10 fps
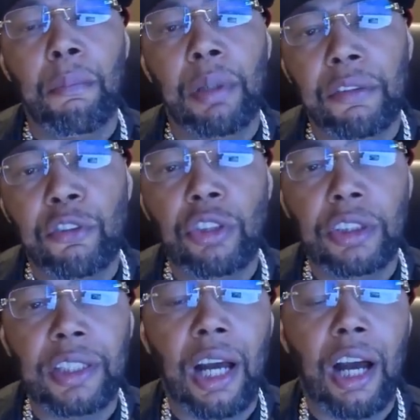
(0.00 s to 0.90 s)
But if you
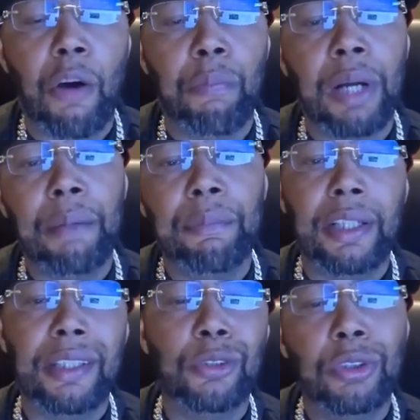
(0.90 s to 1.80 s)
just got all
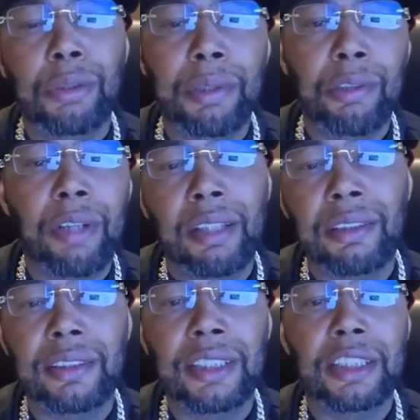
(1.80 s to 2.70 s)
primaries, you should be around
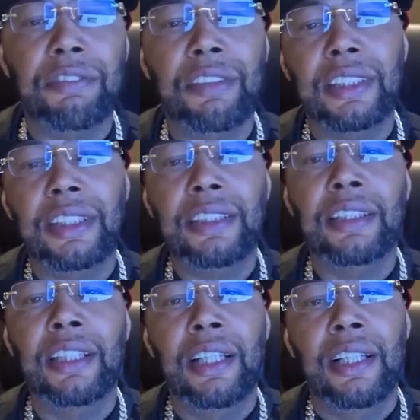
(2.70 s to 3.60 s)
the
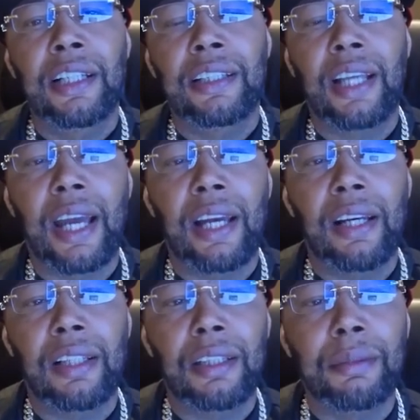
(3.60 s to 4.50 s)
650s,
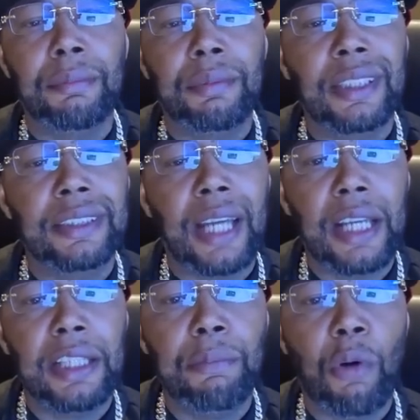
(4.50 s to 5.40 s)
the
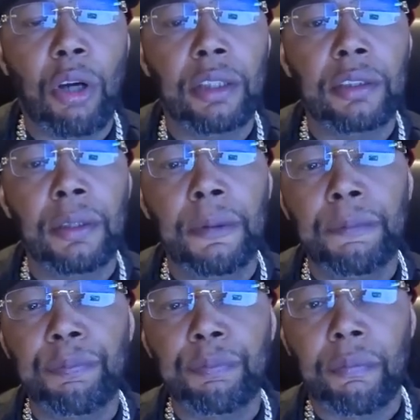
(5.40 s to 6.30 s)
680 marks.
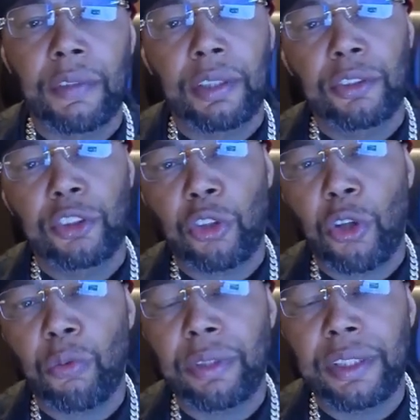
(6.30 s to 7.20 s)
So
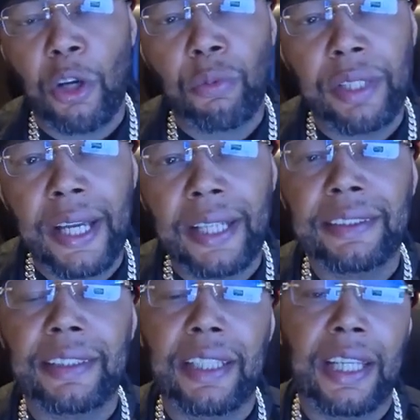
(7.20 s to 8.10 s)
your
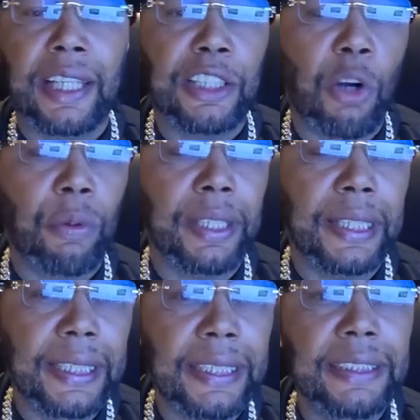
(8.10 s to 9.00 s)
next and your
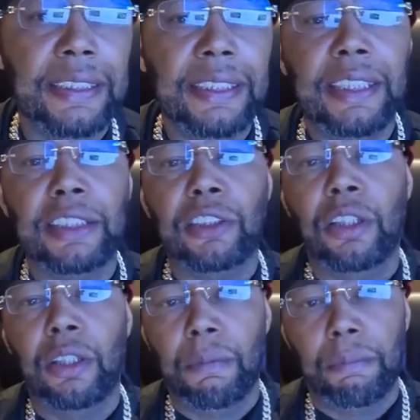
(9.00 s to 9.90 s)
easiest
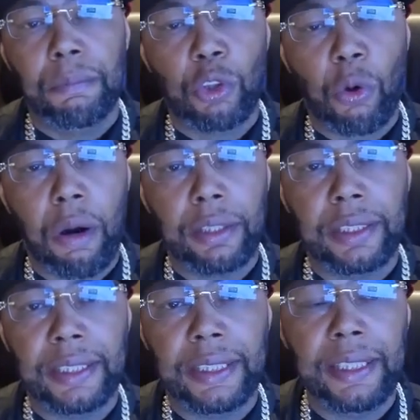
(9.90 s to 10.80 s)
card
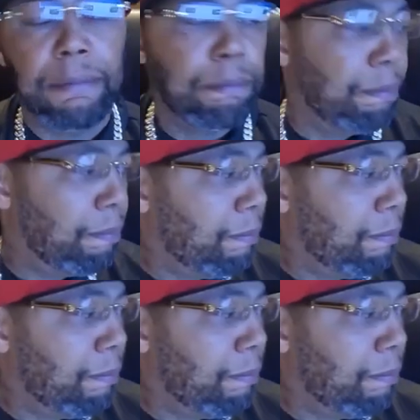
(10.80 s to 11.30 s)
to get